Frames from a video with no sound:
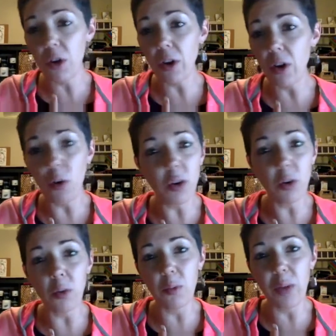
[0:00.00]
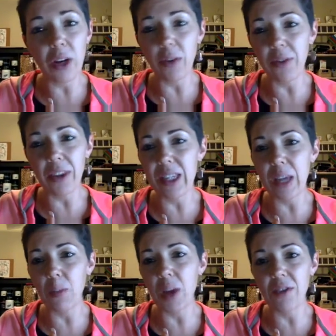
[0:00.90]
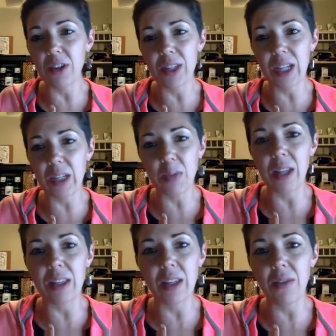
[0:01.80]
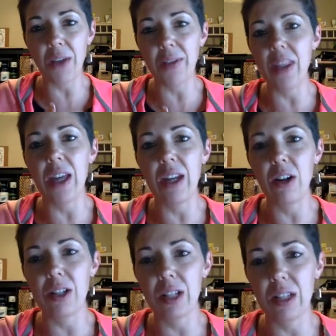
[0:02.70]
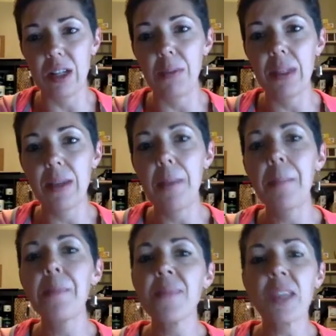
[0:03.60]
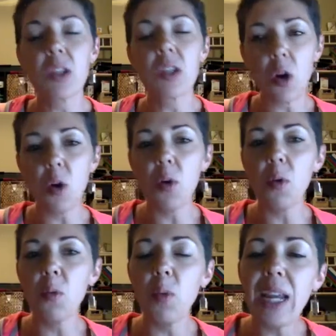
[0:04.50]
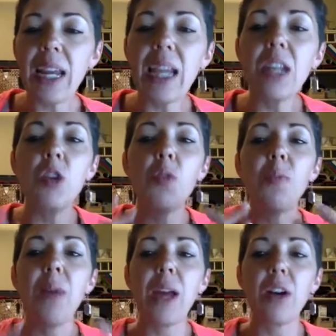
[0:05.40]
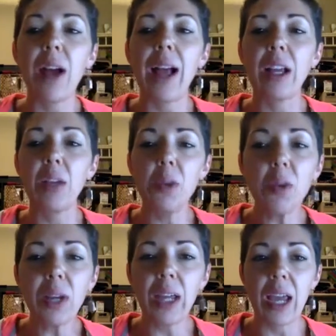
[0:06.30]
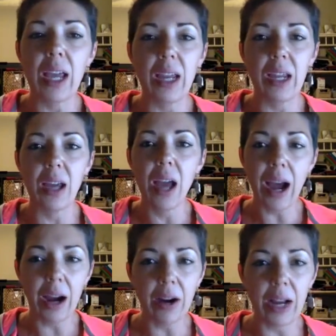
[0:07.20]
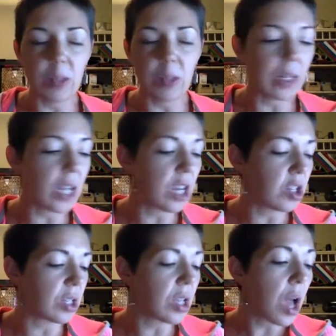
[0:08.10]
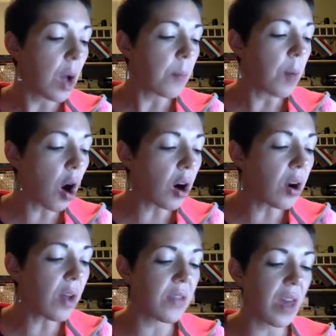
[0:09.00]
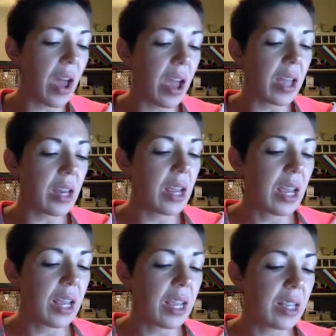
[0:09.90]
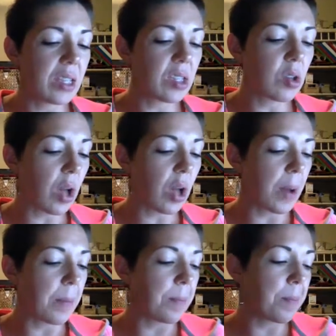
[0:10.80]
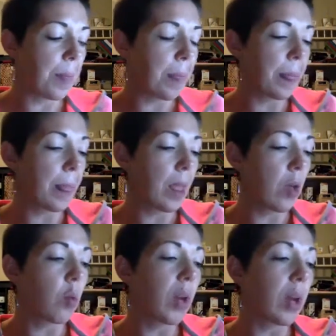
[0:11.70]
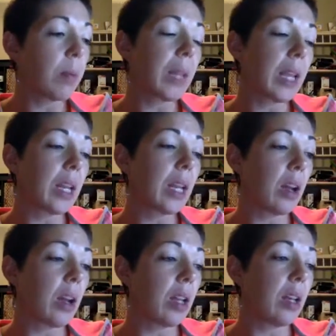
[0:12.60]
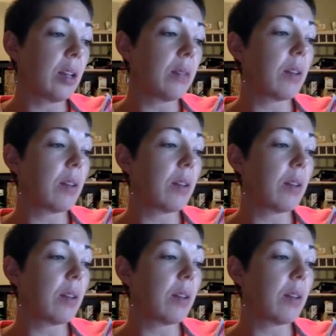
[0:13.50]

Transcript: We don't feel the same way after 6 months of having that in our systems. So we need to do better at communicating our expectations. Part of that is what I'm planning on.